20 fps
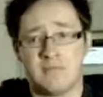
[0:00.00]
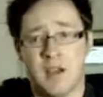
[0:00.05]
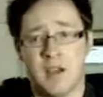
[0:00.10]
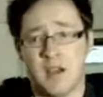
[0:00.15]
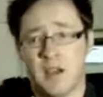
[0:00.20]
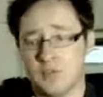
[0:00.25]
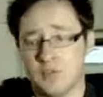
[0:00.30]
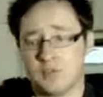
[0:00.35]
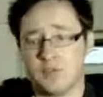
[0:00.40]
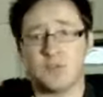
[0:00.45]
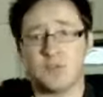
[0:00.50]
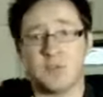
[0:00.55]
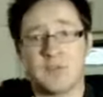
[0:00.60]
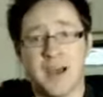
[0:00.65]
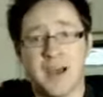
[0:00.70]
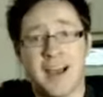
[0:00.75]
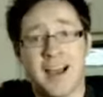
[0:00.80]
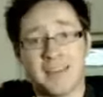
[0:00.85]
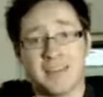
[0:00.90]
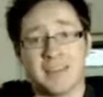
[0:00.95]
uh, to
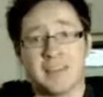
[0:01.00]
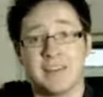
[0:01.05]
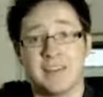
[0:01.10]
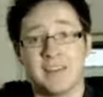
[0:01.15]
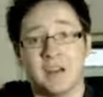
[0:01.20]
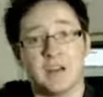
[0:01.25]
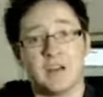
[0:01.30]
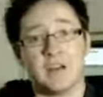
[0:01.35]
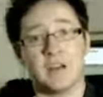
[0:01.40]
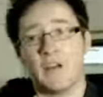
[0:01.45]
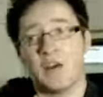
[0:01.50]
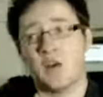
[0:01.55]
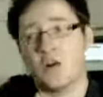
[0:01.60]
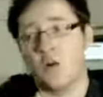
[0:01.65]
that here